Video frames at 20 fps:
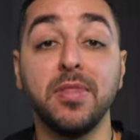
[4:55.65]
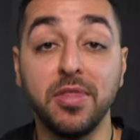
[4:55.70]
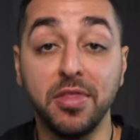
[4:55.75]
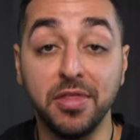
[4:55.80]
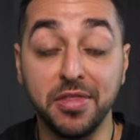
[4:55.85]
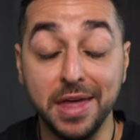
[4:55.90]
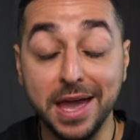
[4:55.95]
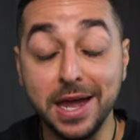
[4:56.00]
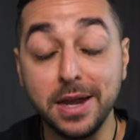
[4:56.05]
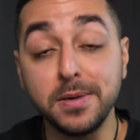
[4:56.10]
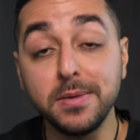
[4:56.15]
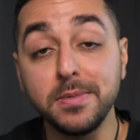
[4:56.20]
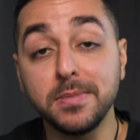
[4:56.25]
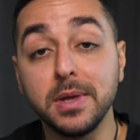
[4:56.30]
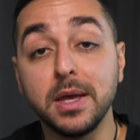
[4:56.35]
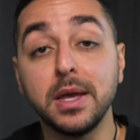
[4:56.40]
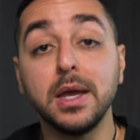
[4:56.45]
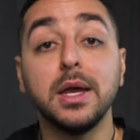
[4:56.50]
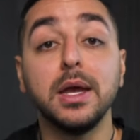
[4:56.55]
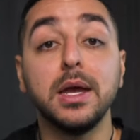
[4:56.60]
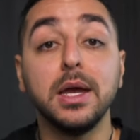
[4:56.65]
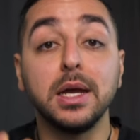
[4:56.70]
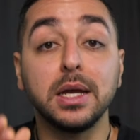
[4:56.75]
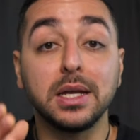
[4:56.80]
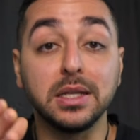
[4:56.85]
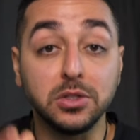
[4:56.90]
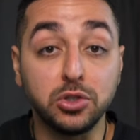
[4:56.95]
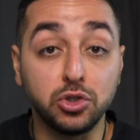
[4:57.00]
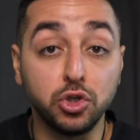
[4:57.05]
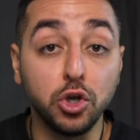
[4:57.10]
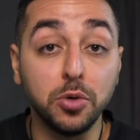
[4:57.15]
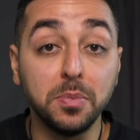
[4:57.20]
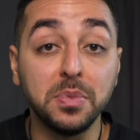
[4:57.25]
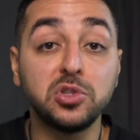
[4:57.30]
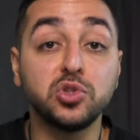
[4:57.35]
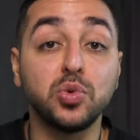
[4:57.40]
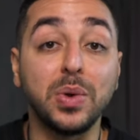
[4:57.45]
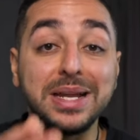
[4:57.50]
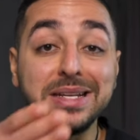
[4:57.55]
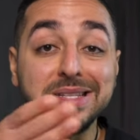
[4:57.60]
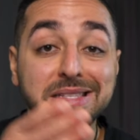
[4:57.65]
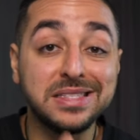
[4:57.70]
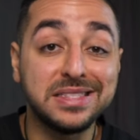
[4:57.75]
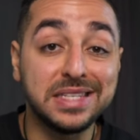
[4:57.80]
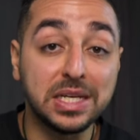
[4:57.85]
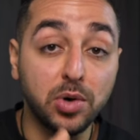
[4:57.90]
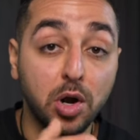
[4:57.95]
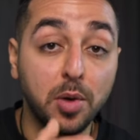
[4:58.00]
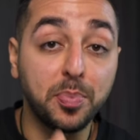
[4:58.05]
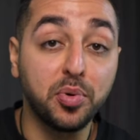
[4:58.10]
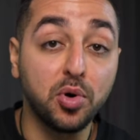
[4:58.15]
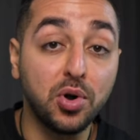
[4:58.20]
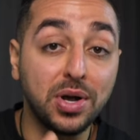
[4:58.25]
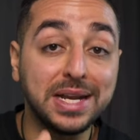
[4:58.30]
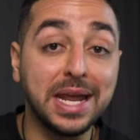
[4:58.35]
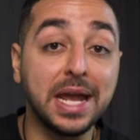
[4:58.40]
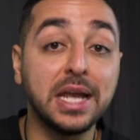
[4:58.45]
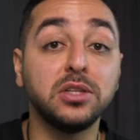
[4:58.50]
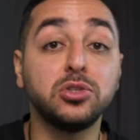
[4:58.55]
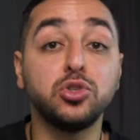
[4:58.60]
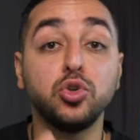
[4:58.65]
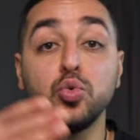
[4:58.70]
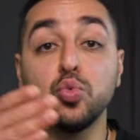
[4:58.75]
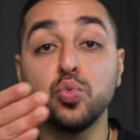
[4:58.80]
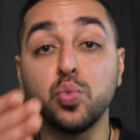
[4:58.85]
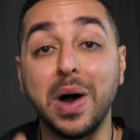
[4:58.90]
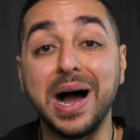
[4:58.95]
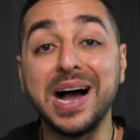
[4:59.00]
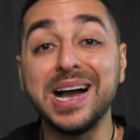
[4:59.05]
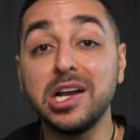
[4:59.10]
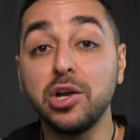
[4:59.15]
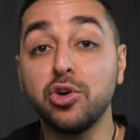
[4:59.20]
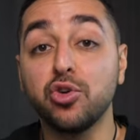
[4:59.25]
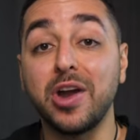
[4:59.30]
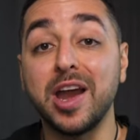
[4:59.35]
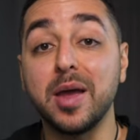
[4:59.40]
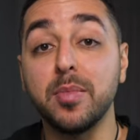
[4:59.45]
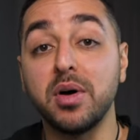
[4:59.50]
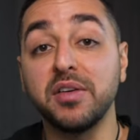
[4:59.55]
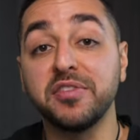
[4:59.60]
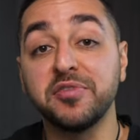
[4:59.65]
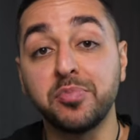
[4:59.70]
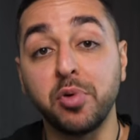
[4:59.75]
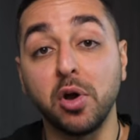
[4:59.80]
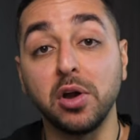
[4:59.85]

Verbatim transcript: then consume between 0.8 to 1 gram of